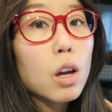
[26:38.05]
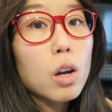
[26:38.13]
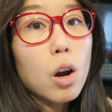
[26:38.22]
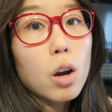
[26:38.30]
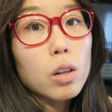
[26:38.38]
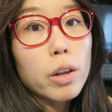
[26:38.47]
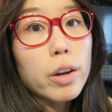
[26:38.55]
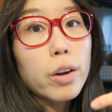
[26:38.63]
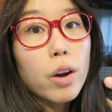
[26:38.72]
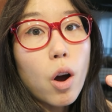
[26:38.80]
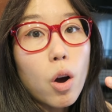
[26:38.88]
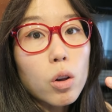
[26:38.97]
Garlic,
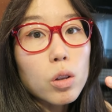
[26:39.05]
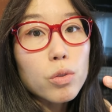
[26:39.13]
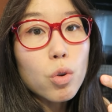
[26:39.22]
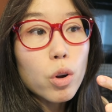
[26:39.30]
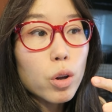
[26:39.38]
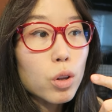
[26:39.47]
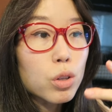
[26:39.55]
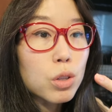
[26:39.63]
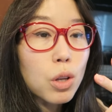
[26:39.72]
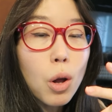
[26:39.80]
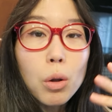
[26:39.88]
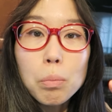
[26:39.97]
olive oil,
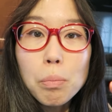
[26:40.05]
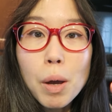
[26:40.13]
salt,